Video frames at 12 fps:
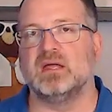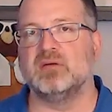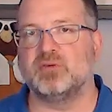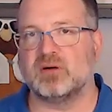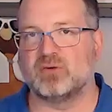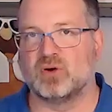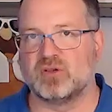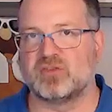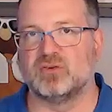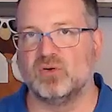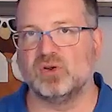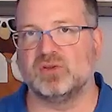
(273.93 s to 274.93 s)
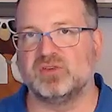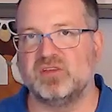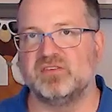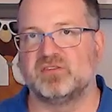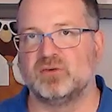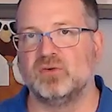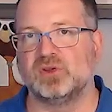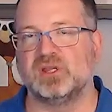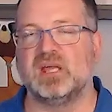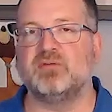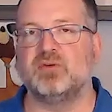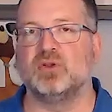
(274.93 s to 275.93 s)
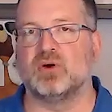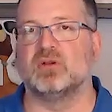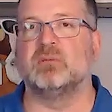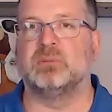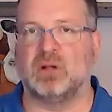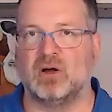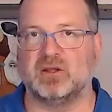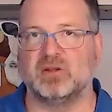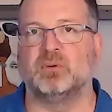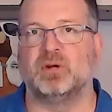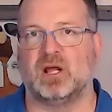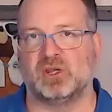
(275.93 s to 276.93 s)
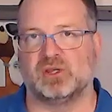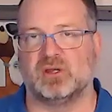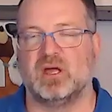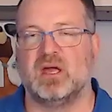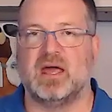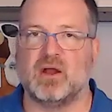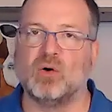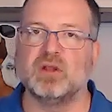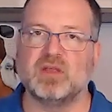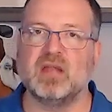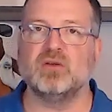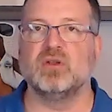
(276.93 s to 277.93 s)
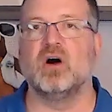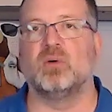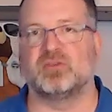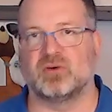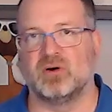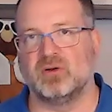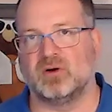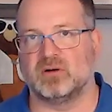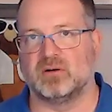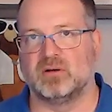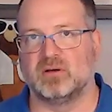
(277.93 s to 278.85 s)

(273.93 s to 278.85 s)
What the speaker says: if you have a good solution, a decent solution, if you don't deploy it into production. And only then you know what's going on.